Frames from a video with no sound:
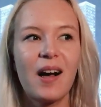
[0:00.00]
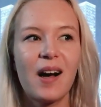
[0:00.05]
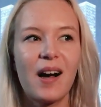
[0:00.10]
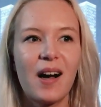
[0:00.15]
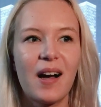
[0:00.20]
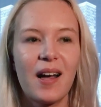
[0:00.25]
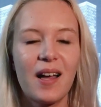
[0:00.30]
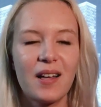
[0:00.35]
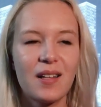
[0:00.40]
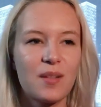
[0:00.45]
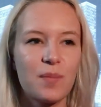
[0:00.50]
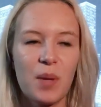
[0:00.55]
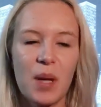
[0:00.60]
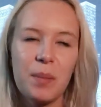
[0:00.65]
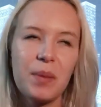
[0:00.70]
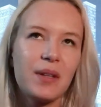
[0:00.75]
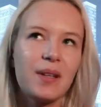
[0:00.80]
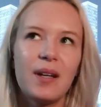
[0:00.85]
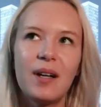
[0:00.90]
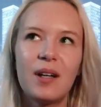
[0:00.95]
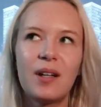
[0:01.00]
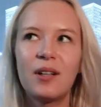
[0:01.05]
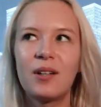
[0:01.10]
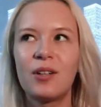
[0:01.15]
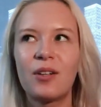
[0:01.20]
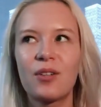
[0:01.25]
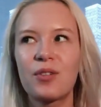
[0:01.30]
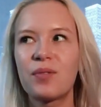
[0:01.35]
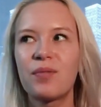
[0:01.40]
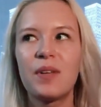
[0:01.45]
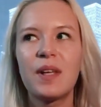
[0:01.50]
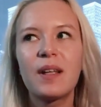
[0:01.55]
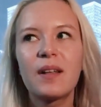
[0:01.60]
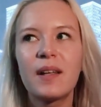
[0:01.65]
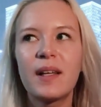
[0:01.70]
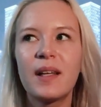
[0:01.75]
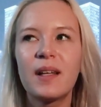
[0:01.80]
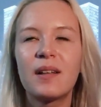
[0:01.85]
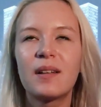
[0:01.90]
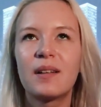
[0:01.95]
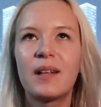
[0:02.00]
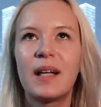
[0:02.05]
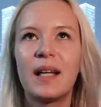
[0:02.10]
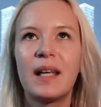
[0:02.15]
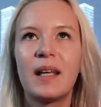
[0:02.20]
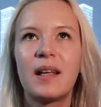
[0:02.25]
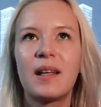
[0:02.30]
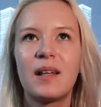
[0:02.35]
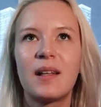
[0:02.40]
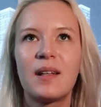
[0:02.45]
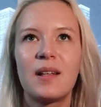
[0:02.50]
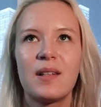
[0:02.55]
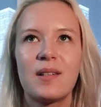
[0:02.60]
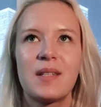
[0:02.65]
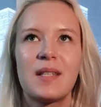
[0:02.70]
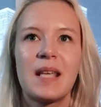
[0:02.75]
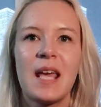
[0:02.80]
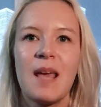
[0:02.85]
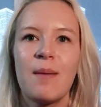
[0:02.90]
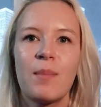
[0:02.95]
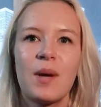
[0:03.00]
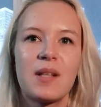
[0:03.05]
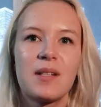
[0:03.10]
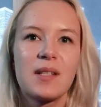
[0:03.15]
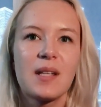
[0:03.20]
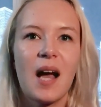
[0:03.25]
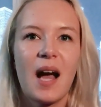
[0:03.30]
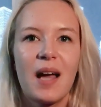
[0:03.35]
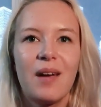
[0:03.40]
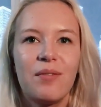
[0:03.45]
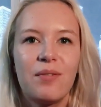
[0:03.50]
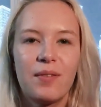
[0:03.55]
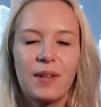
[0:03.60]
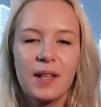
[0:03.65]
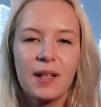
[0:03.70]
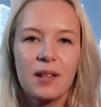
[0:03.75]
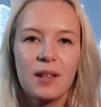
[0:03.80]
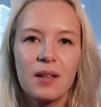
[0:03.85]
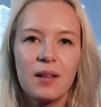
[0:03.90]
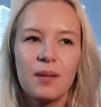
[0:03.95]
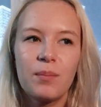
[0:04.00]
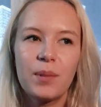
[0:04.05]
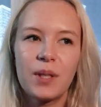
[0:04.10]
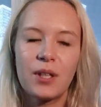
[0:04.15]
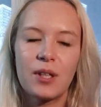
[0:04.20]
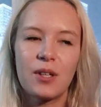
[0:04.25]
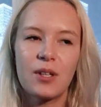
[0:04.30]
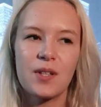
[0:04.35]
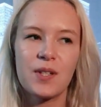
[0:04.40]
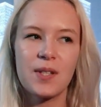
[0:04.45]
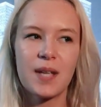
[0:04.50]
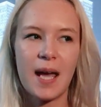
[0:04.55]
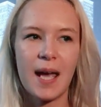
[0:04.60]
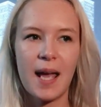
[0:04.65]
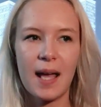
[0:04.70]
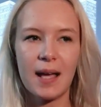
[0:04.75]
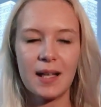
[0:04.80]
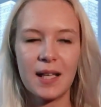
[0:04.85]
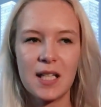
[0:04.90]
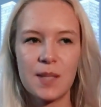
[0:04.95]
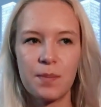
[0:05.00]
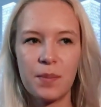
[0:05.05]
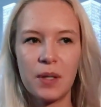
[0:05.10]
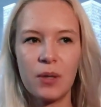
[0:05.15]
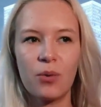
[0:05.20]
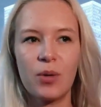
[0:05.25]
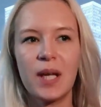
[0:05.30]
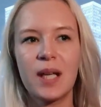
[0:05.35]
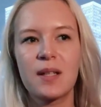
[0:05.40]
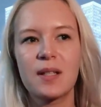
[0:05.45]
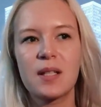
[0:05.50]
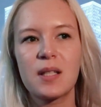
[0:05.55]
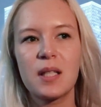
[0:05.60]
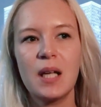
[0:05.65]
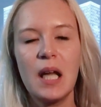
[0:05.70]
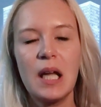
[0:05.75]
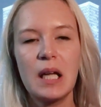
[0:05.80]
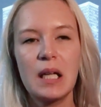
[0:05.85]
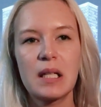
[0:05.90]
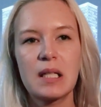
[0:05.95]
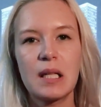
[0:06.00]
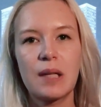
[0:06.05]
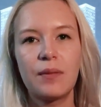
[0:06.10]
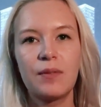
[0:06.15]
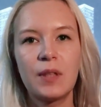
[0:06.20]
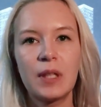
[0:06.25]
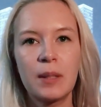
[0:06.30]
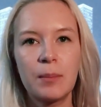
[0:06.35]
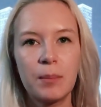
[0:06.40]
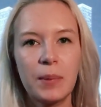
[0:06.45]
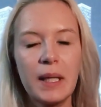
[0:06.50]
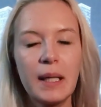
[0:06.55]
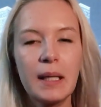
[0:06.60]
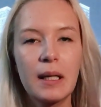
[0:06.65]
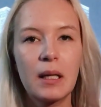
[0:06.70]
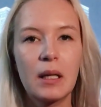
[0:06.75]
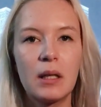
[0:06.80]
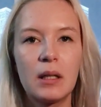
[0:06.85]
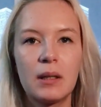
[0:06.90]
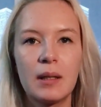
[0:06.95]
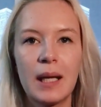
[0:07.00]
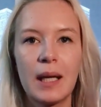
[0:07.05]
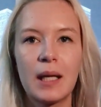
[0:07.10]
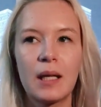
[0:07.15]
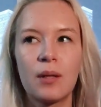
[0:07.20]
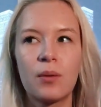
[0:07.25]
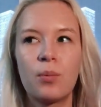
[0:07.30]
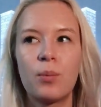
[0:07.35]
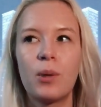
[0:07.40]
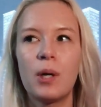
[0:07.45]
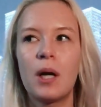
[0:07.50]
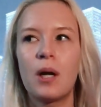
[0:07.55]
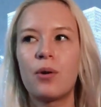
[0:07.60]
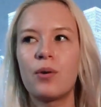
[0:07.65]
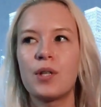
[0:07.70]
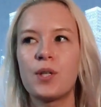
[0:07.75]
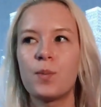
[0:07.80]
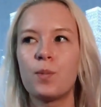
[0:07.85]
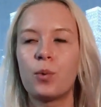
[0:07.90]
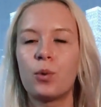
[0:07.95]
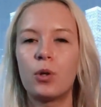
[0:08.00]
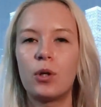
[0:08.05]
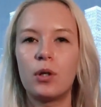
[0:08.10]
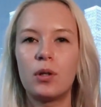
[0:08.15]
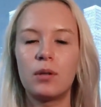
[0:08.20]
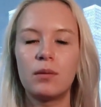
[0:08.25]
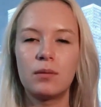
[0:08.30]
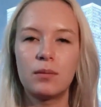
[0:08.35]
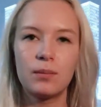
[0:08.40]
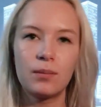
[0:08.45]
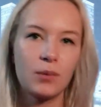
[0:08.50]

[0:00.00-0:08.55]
and maybe they're not feeling like same as I feel, because I experienced something bigger, like where is more